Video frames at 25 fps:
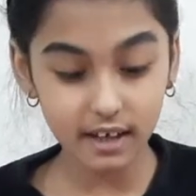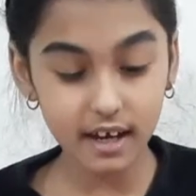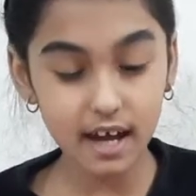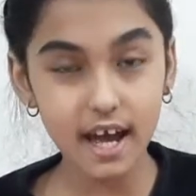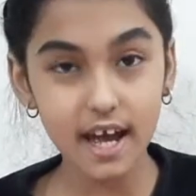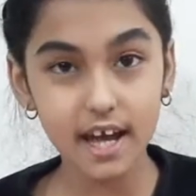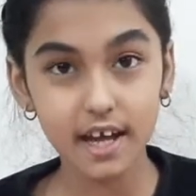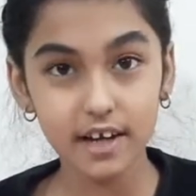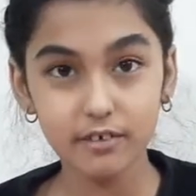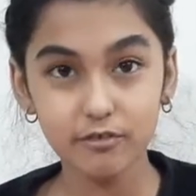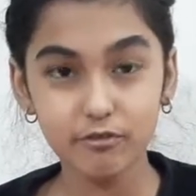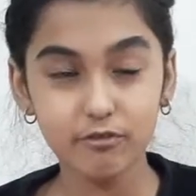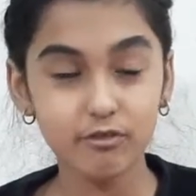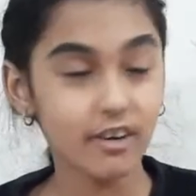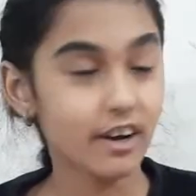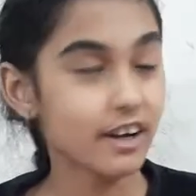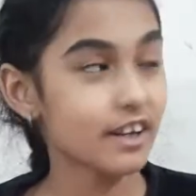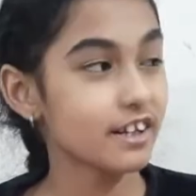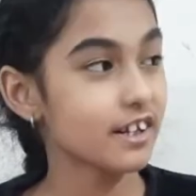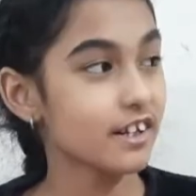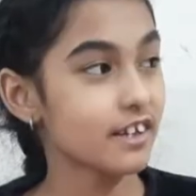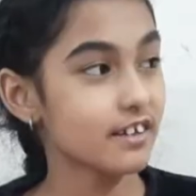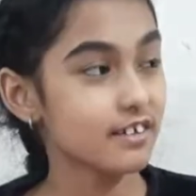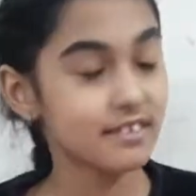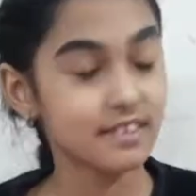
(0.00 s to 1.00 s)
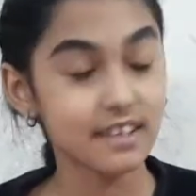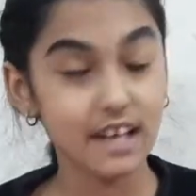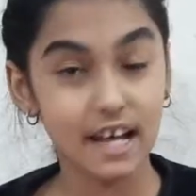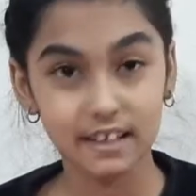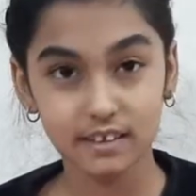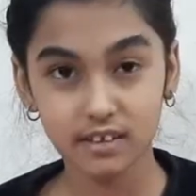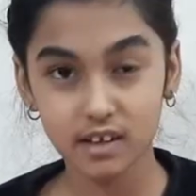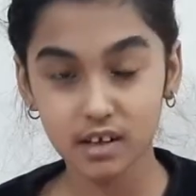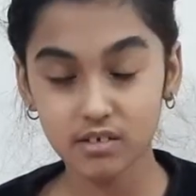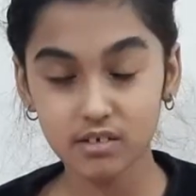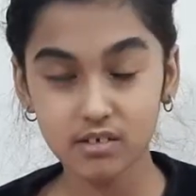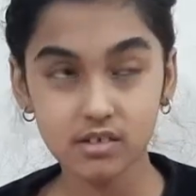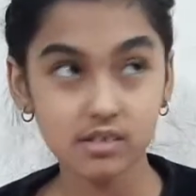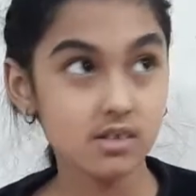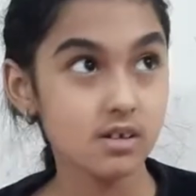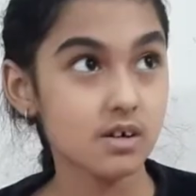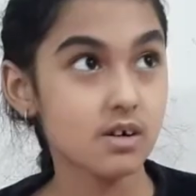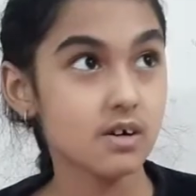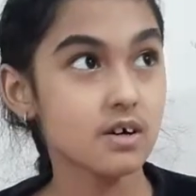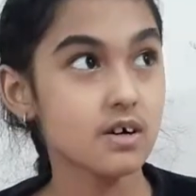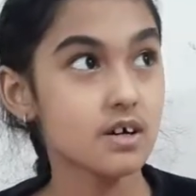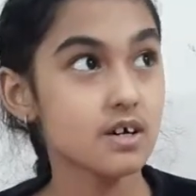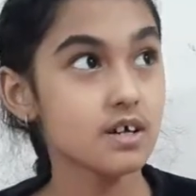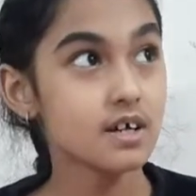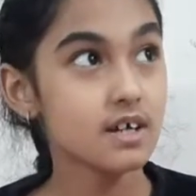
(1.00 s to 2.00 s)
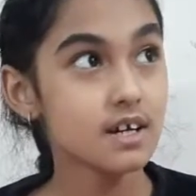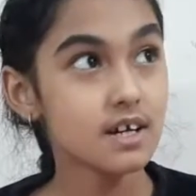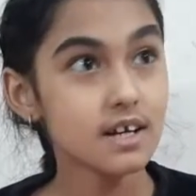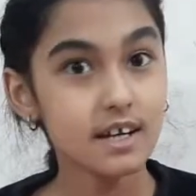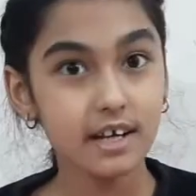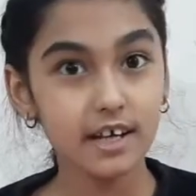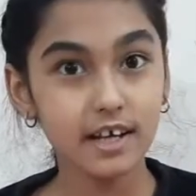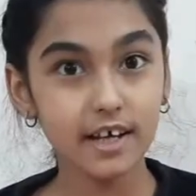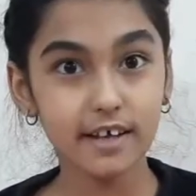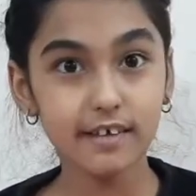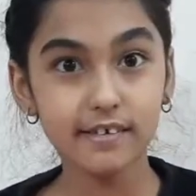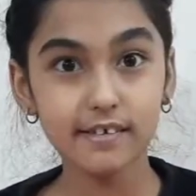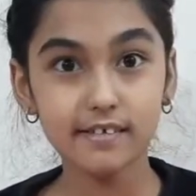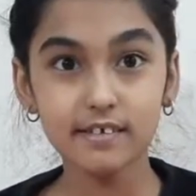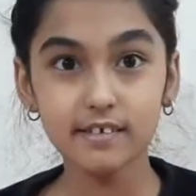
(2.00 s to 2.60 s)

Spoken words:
and one is that is